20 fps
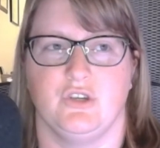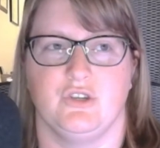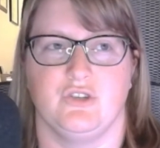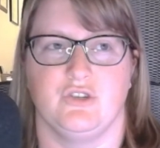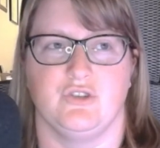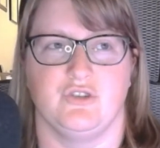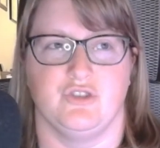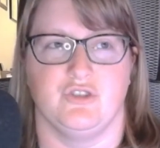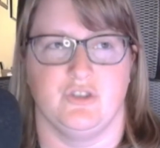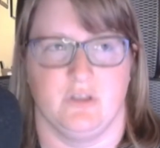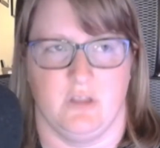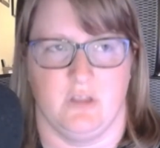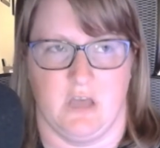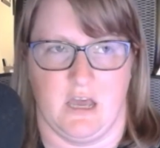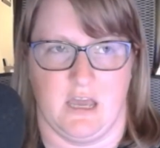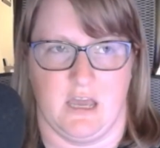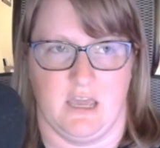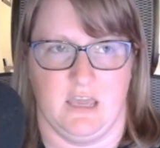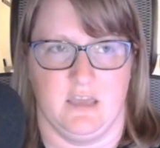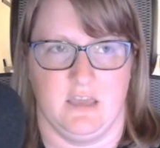
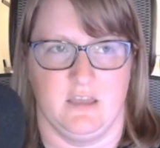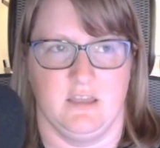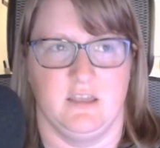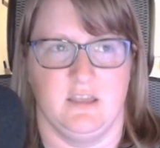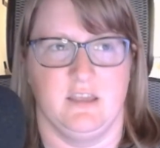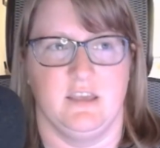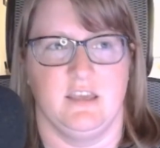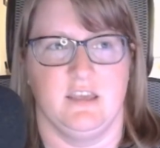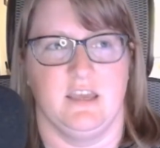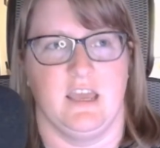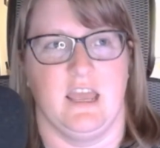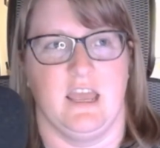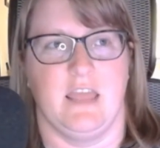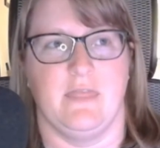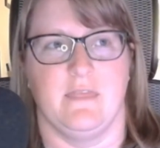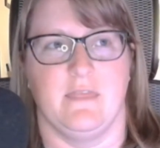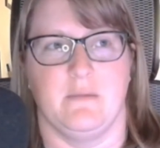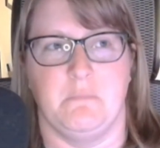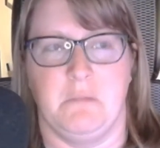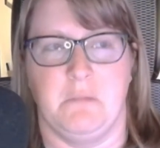July,
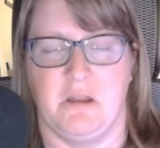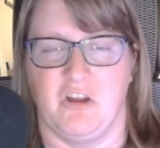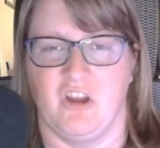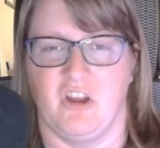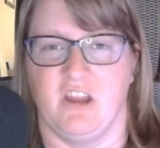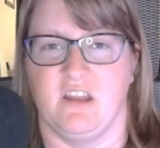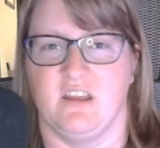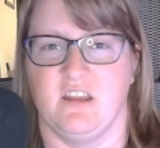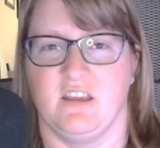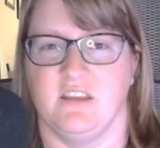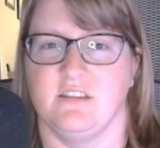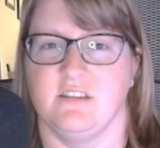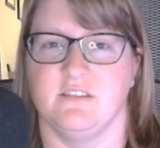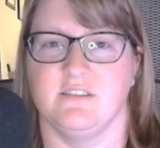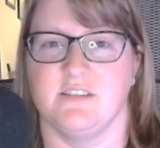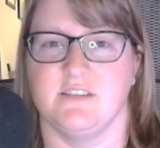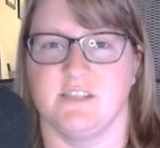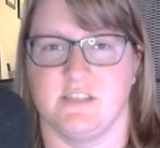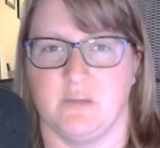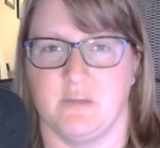and then married in
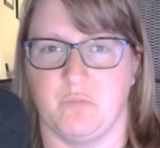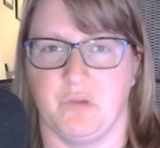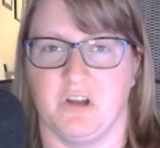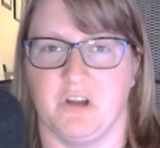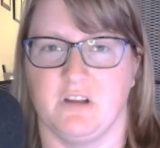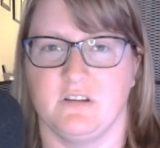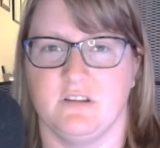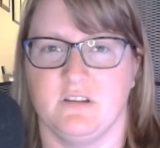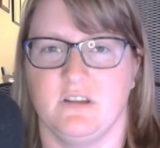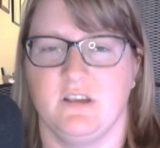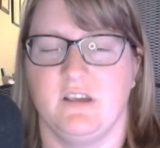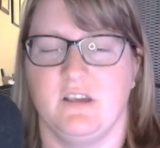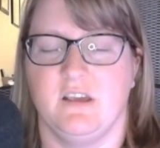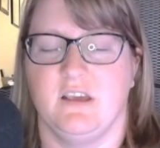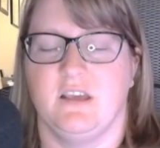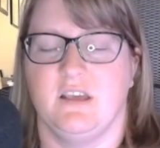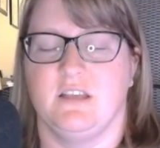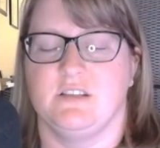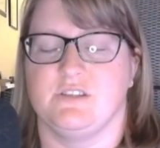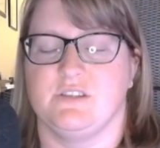December.
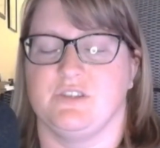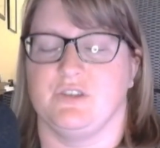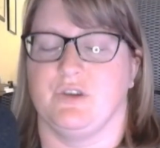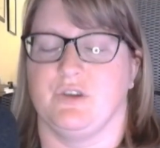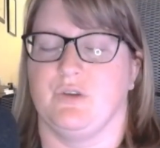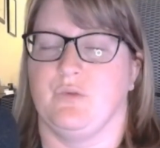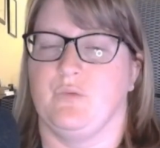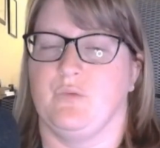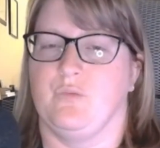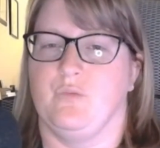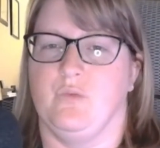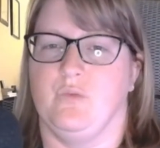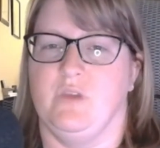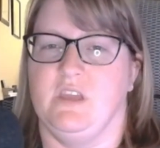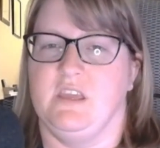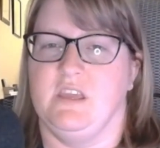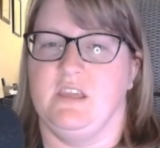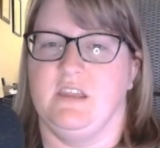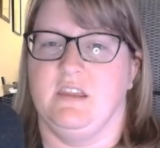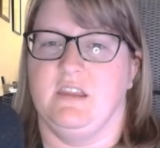So
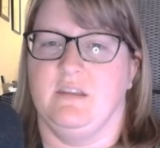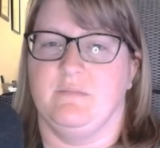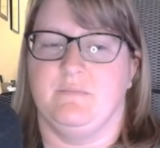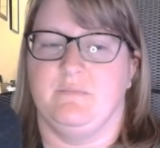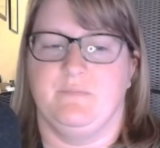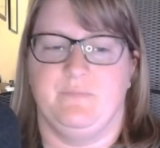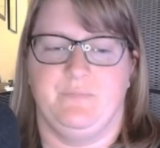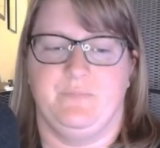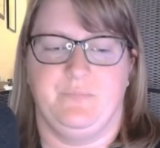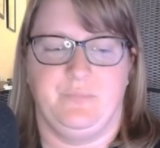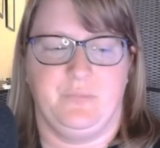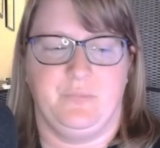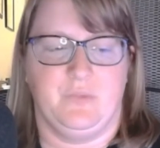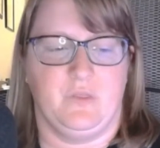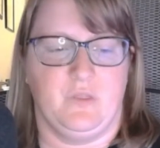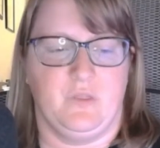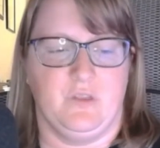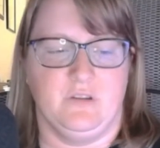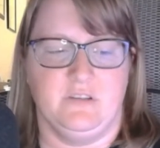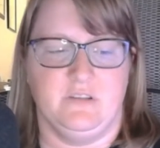we
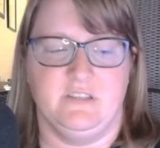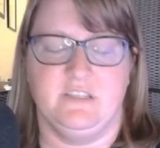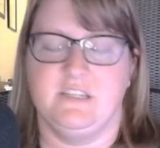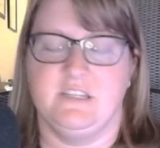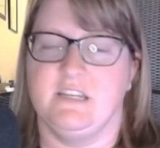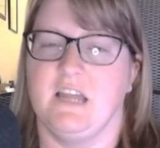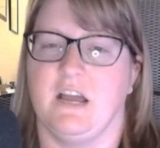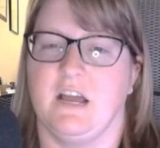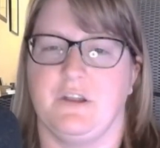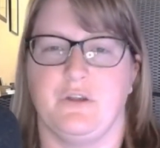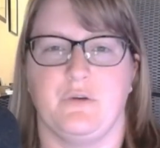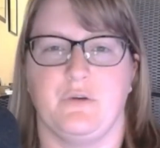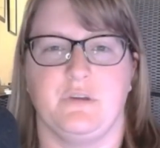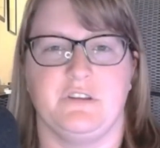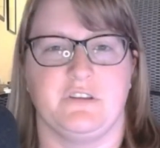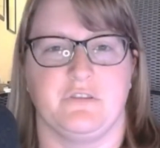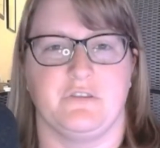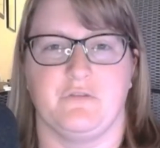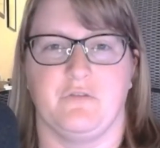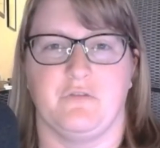did not know
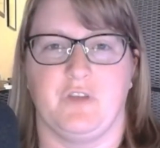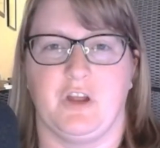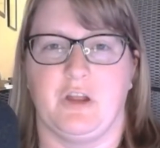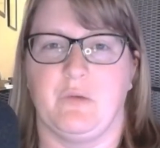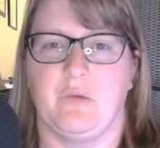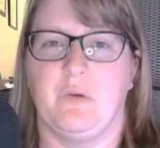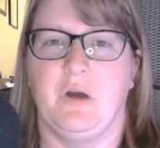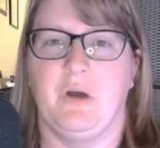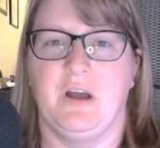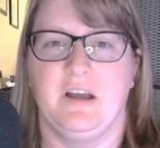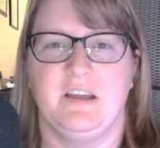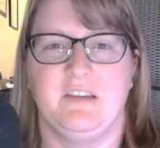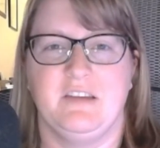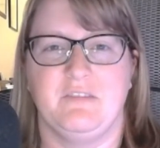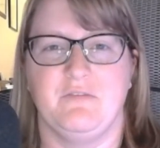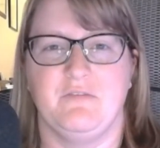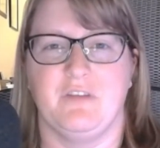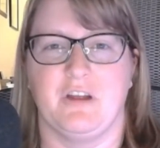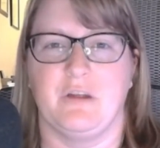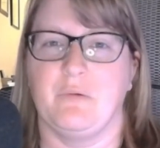each other
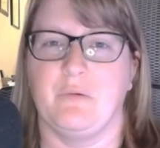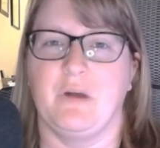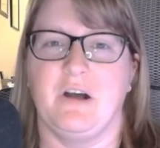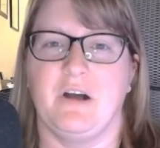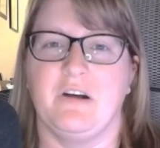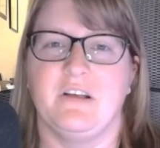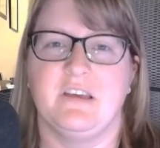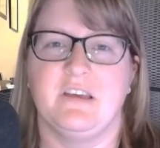very well.